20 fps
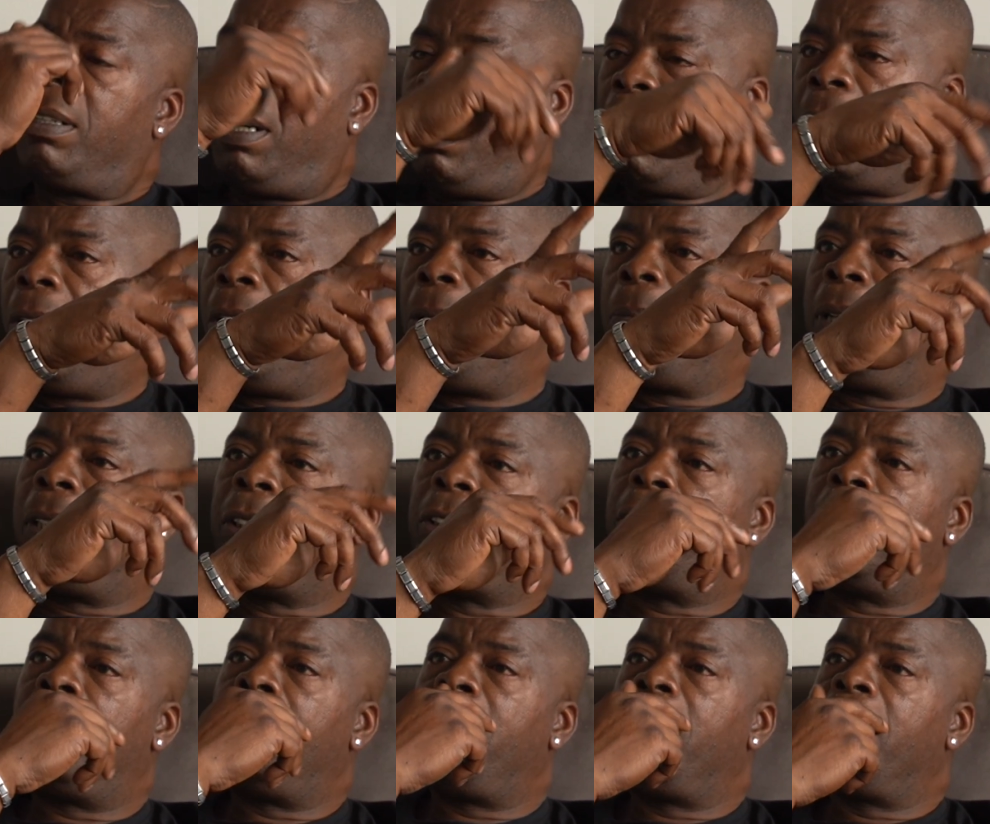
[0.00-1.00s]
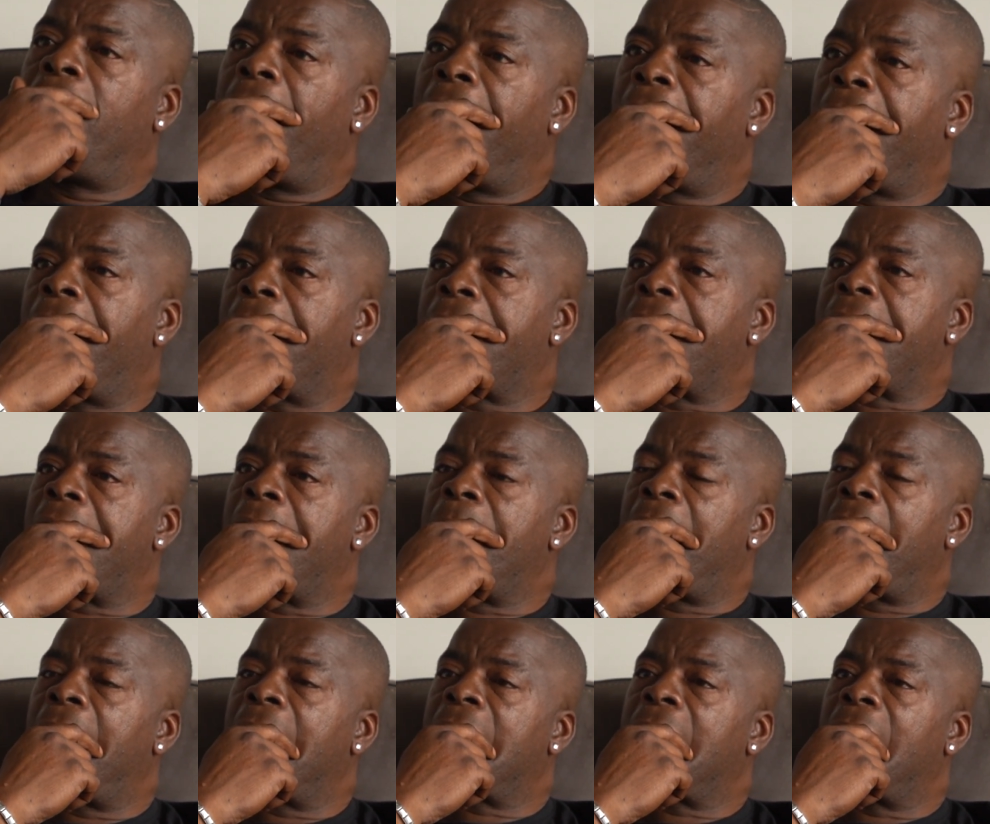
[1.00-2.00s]
I got on my journey and got to see
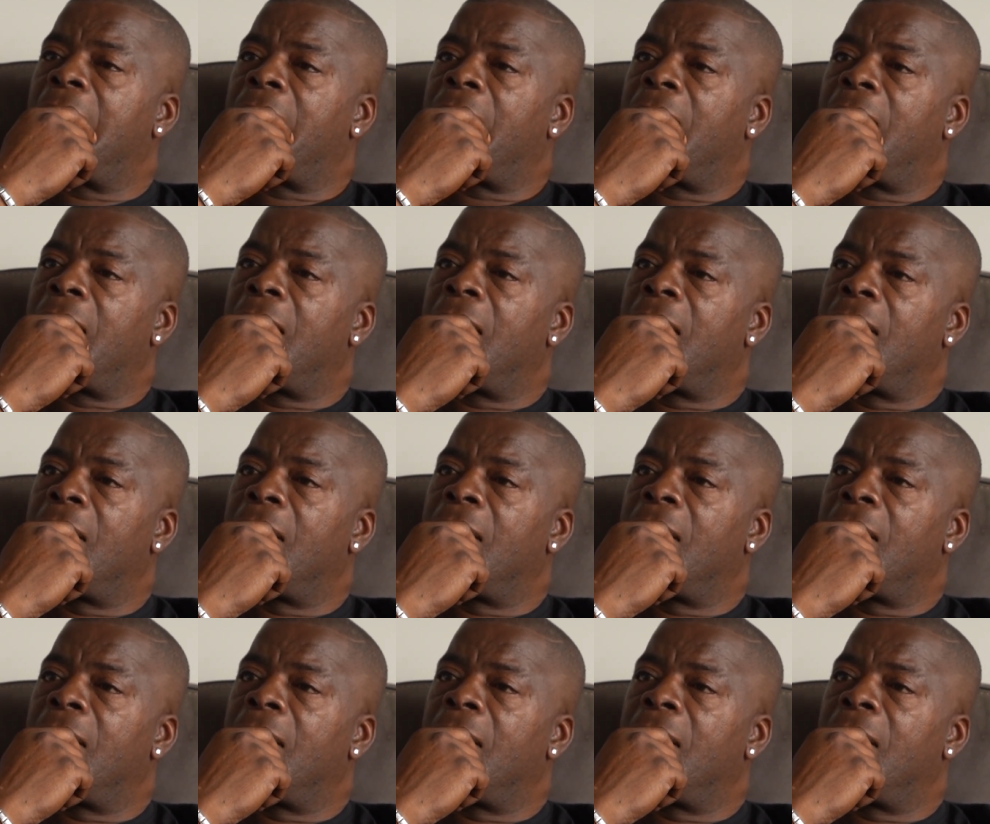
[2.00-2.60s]
my ex-girlfriend.